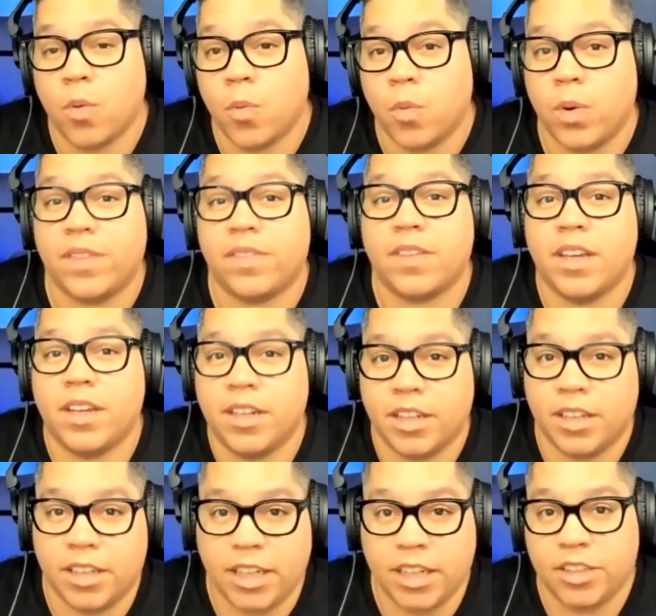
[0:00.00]

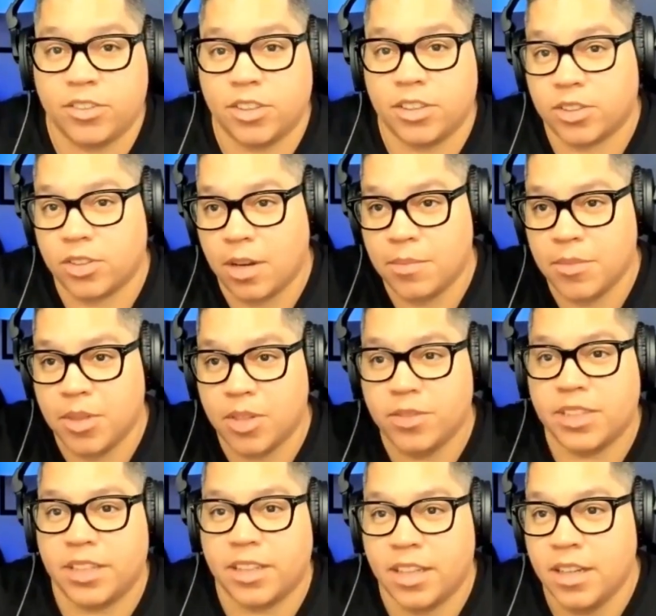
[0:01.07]
within Ghidra? So I'm
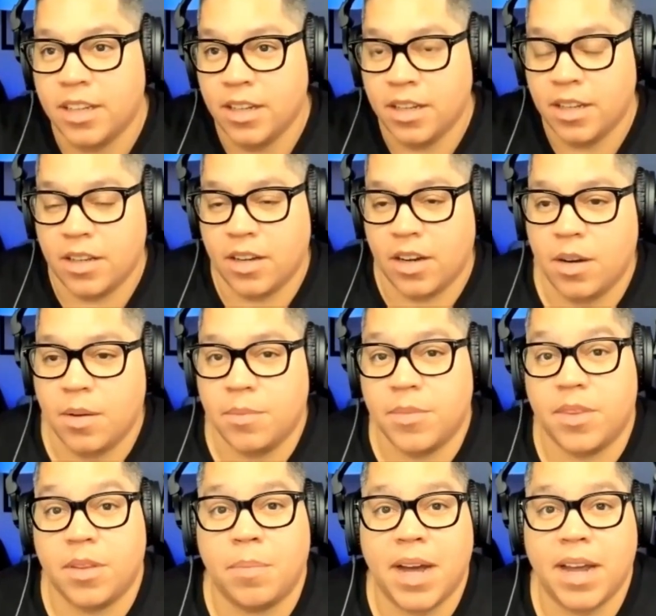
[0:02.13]
using
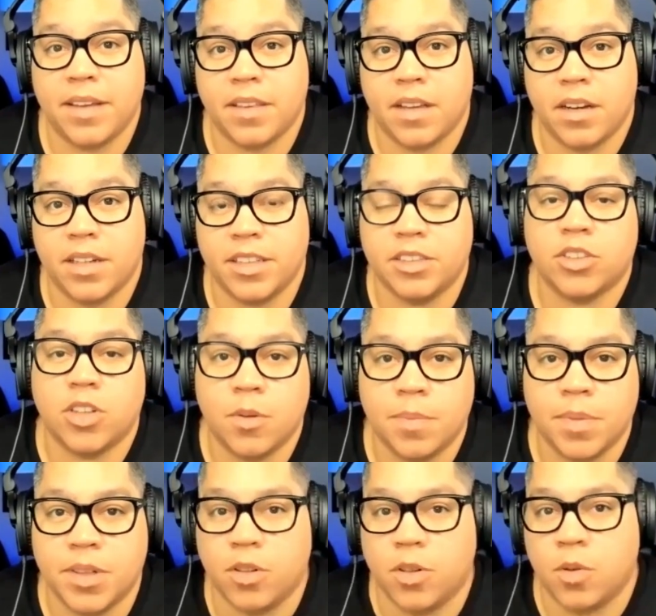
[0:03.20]
the Python
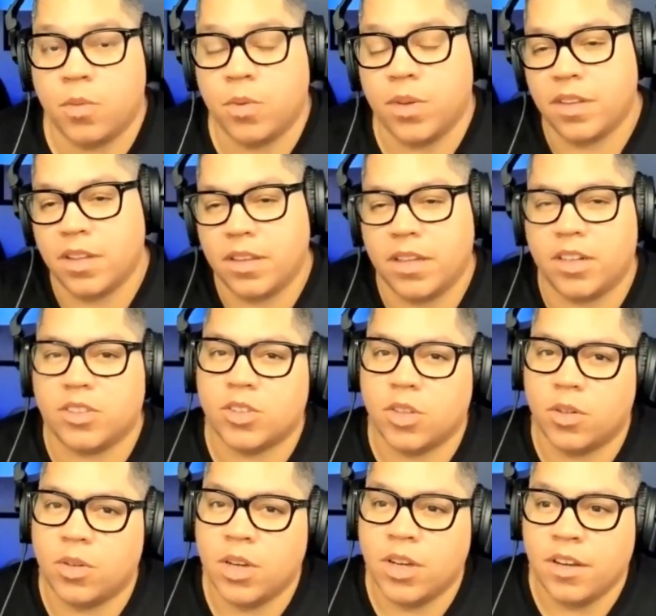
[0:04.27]
interpreter within there.
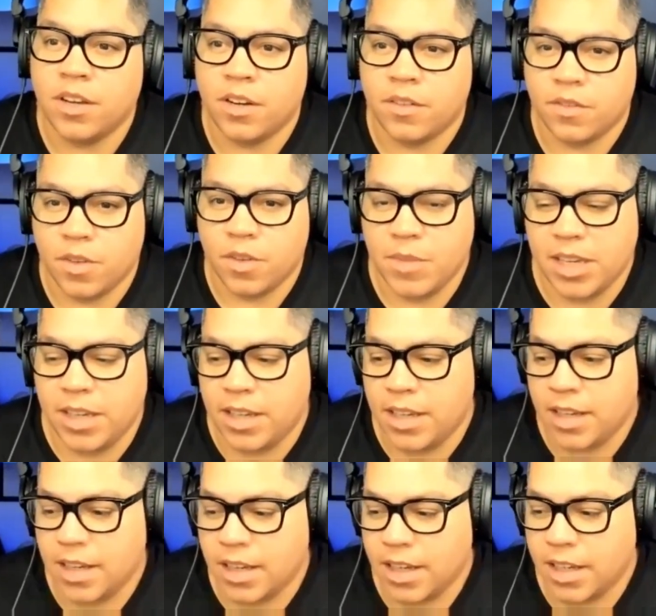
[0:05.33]
So for
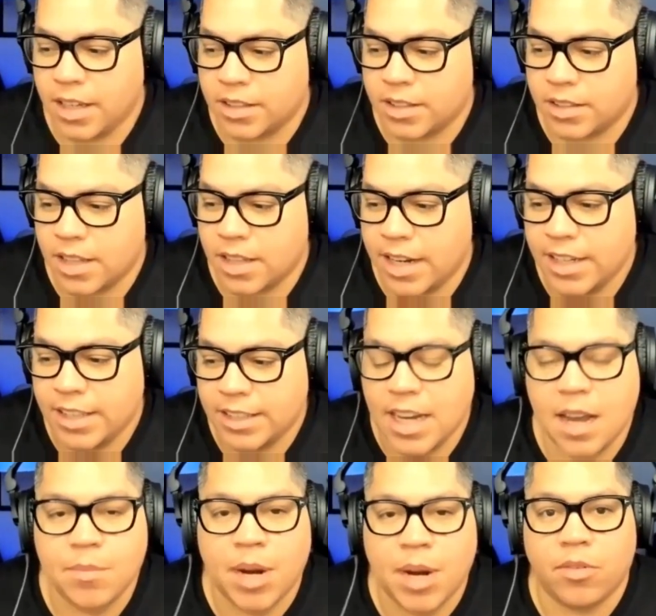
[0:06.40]
me,
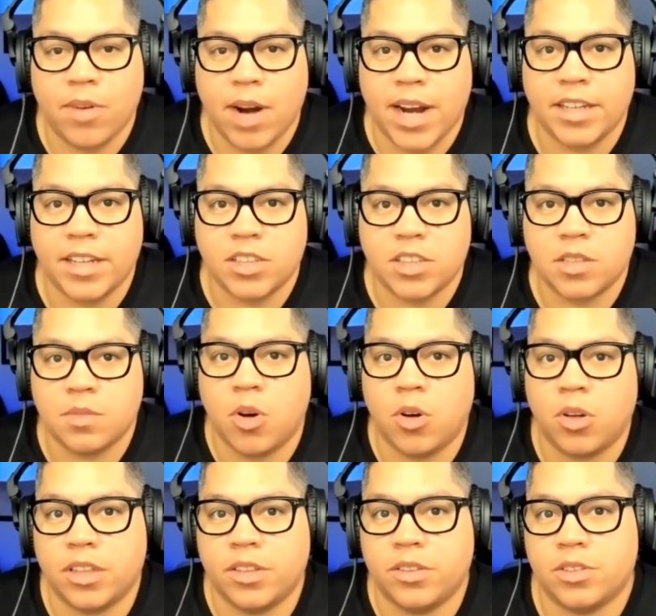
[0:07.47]
anytime I write
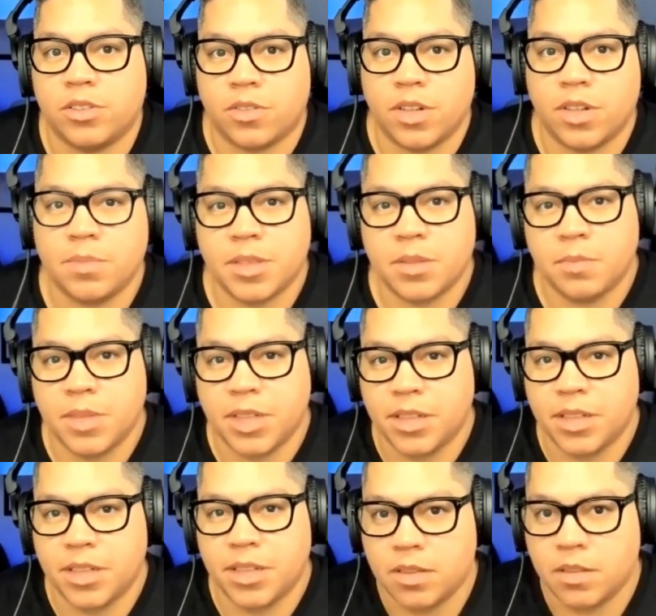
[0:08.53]
small little scripts,
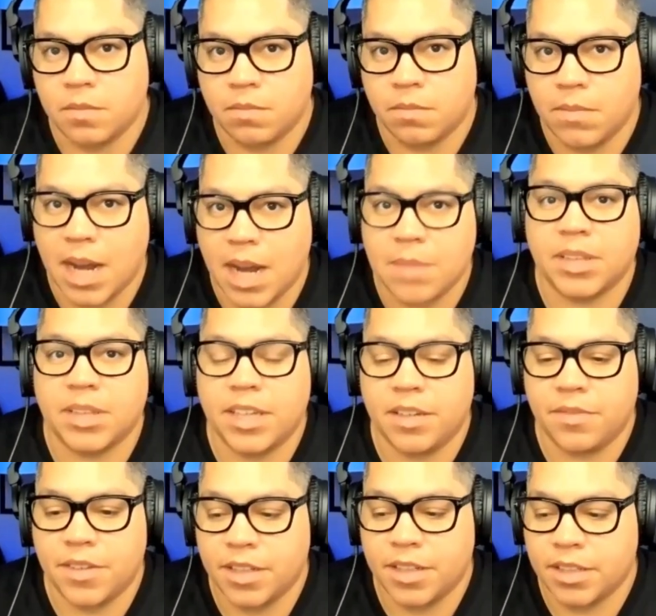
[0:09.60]
because my
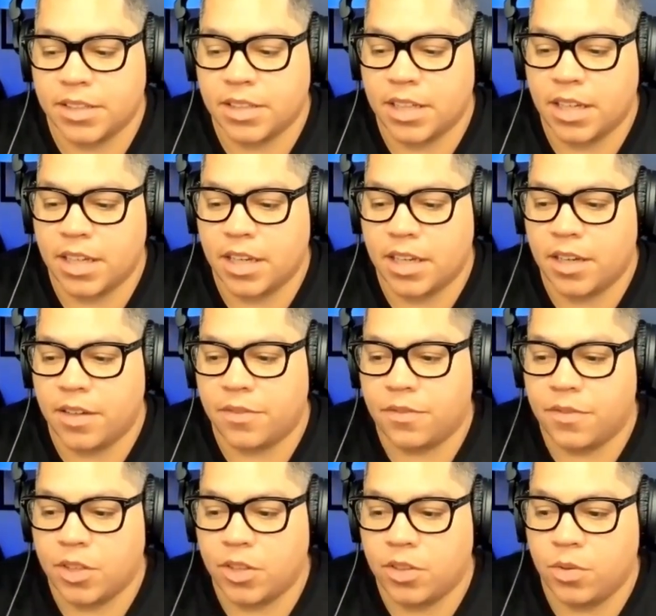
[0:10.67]
belief is if
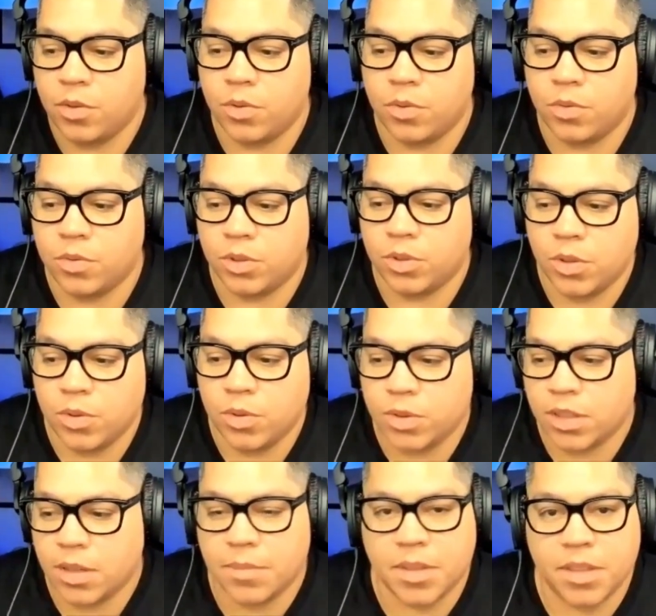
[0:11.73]
you do
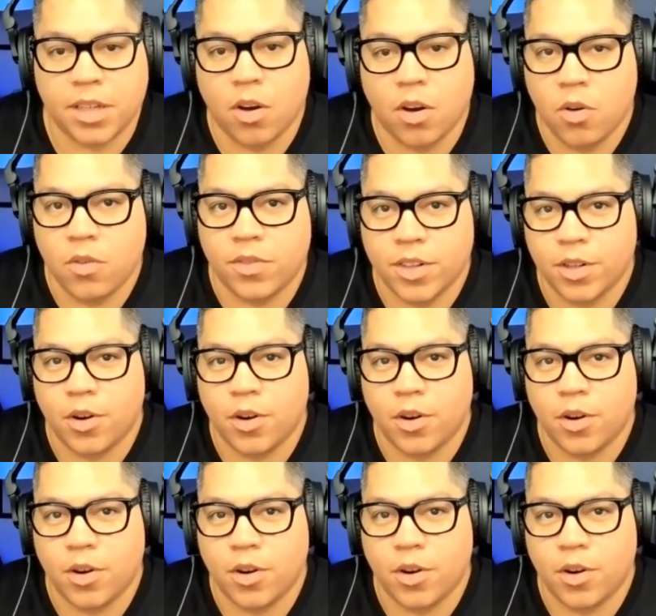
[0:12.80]
something over and